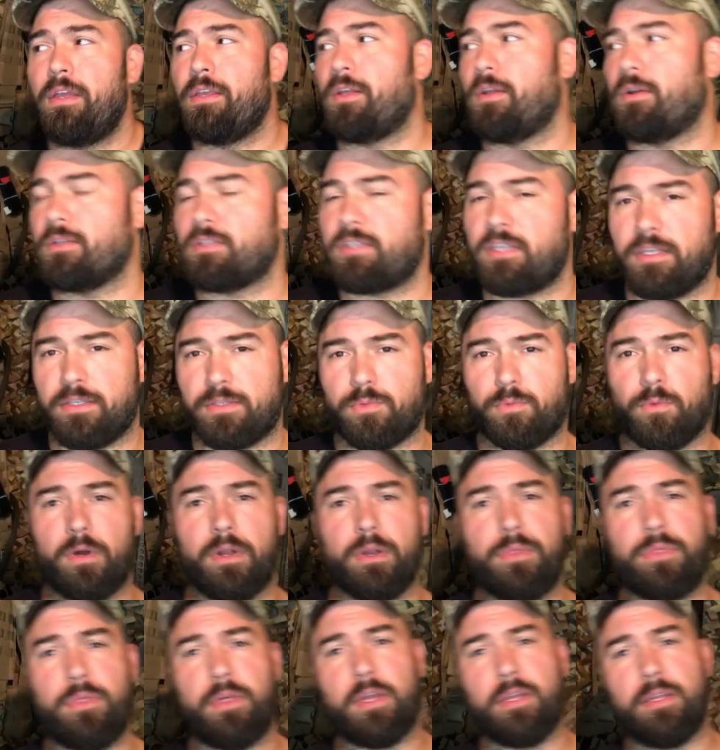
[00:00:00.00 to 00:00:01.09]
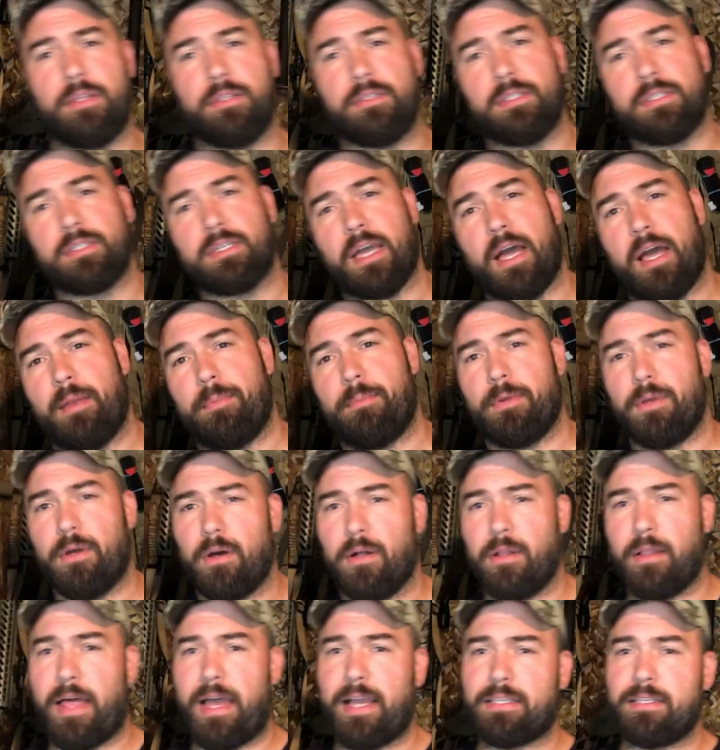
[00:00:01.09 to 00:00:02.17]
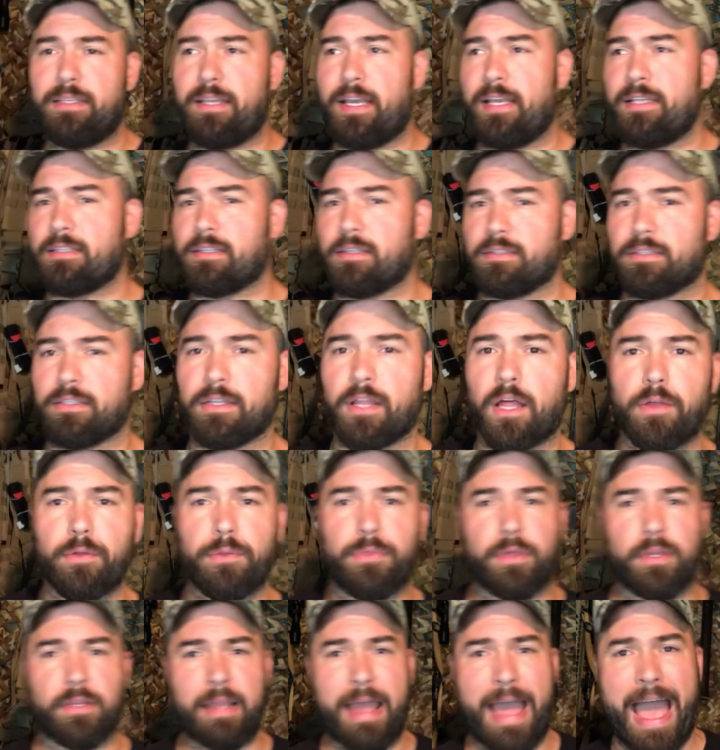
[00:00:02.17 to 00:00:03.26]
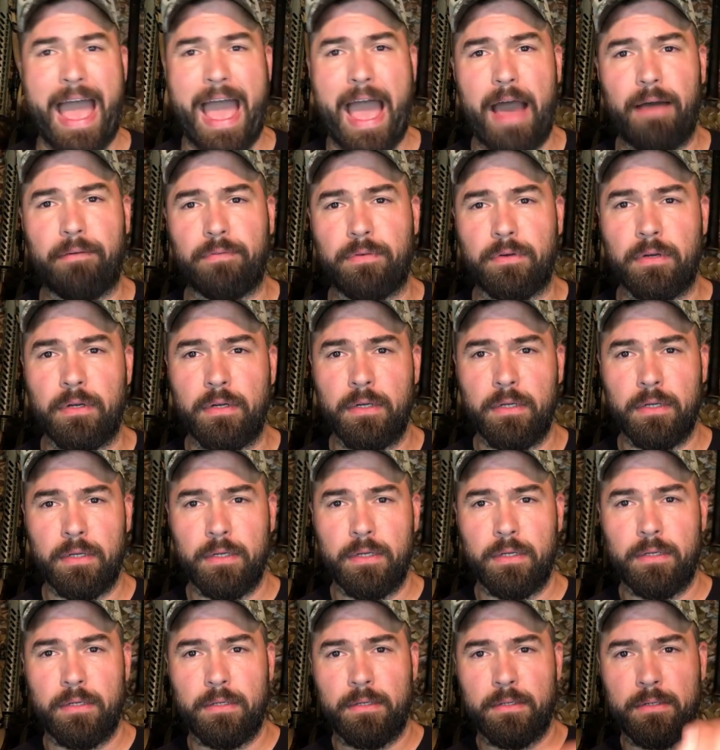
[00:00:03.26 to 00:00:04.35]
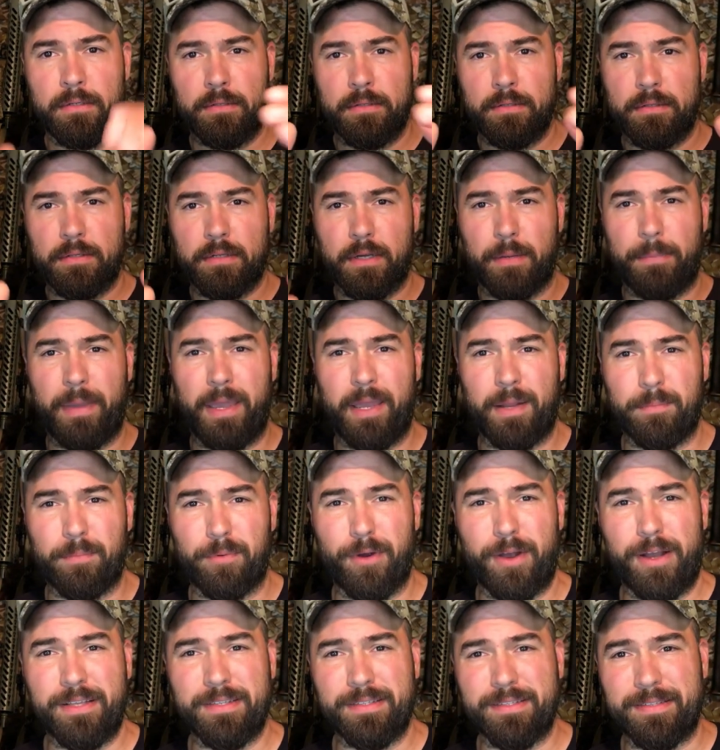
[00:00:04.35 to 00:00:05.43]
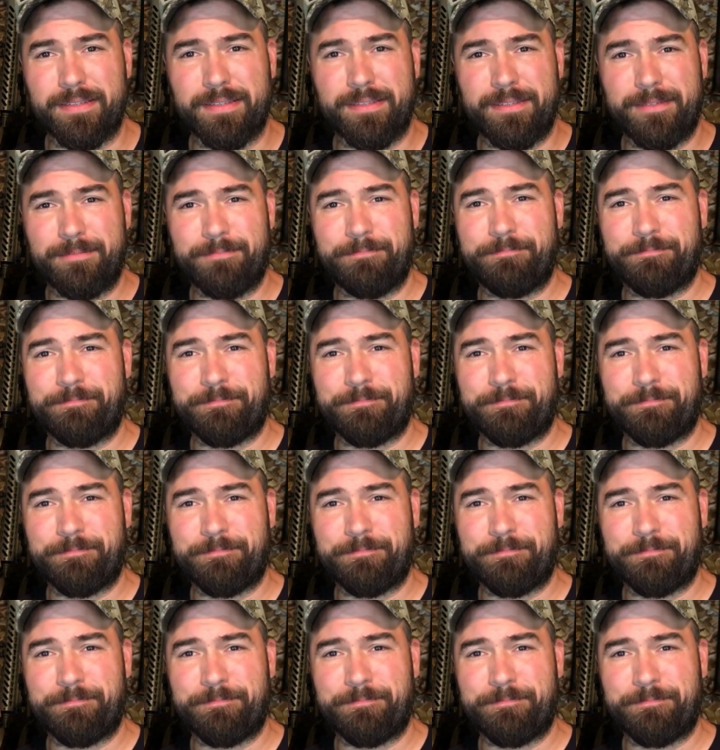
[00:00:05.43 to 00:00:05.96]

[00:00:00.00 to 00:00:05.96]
You know, it's one thing to just kind of be all lackadaisical. It's another thing to have command presence.